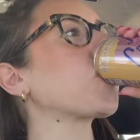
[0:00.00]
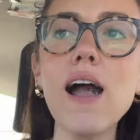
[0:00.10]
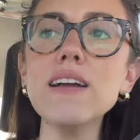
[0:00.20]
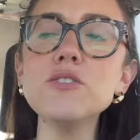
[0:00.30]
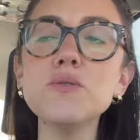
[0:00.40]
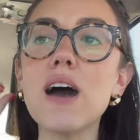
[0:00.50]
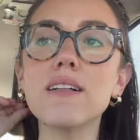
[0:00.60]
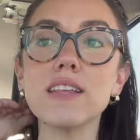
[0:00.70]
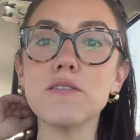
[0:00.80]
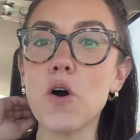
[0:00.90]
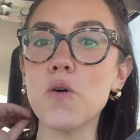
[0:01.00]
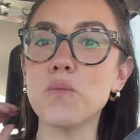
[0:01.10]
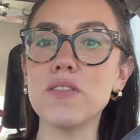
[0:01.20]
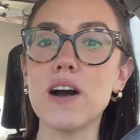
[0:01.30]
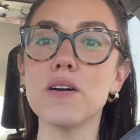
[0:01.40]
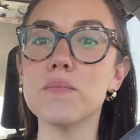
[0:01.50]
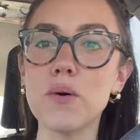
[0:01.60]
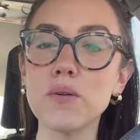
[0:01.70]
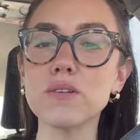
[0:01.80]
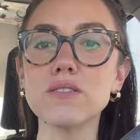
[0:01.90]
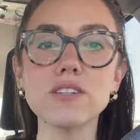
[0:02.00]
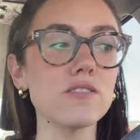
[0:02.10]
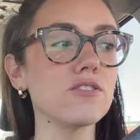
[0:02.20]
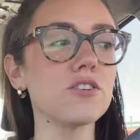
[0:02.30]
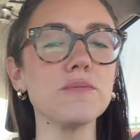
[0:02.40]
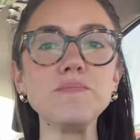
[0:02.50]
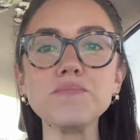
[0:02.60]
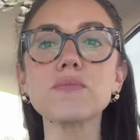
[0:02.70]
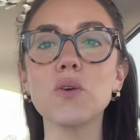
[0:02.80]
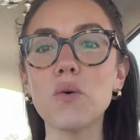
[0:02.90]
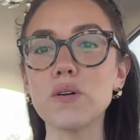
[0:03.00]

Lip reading: I do not leave home without a Polar Seltzer or